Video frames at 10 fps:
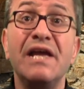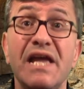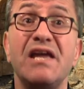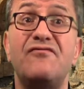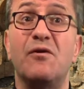
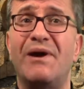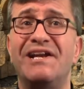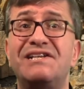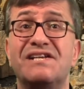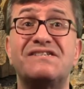Even
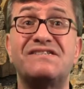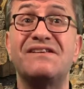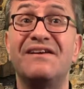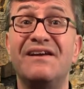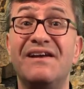when it
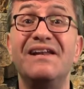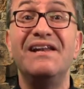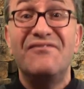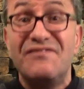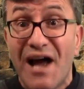is
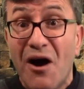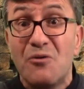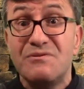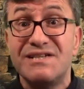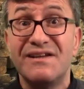lived
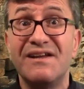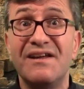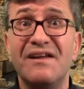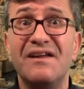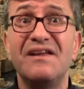out
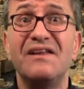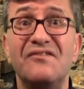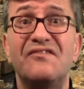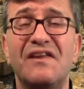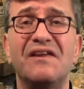
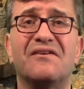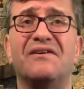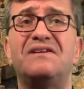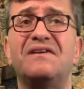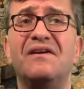in
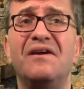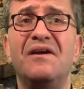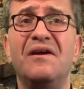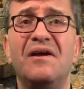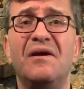secret,
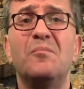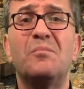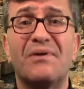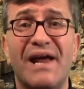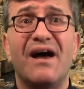
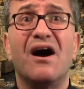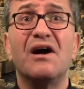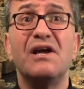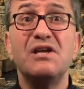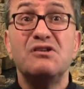prayer
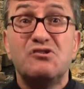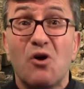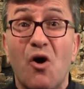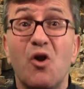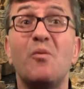is
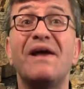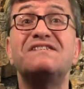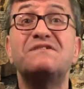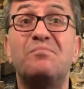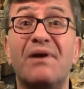
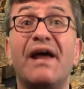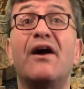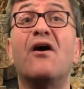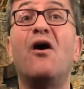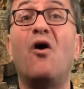always
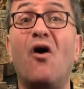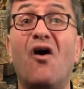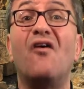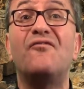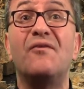prayer
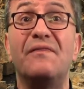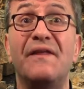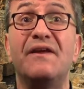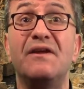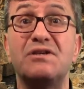of
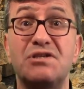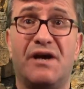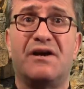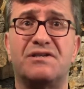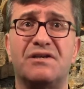the
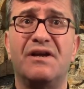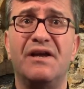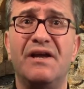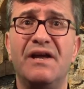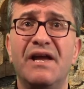Church.
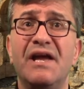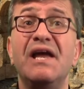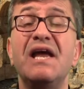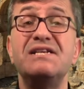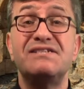
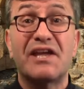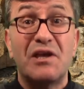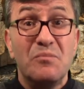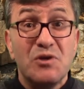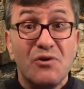It is a
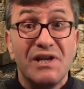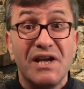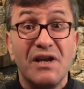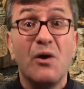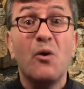
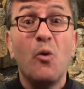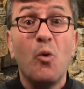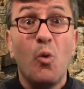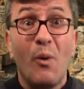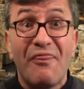communion
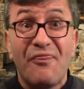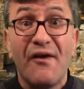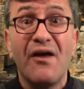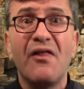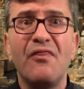
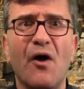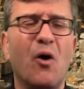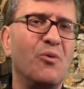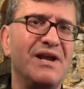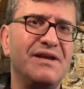with the
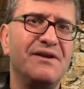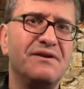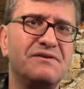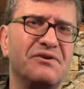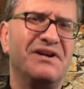Holy
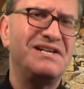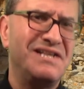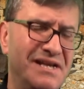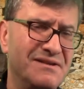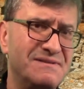Trinity.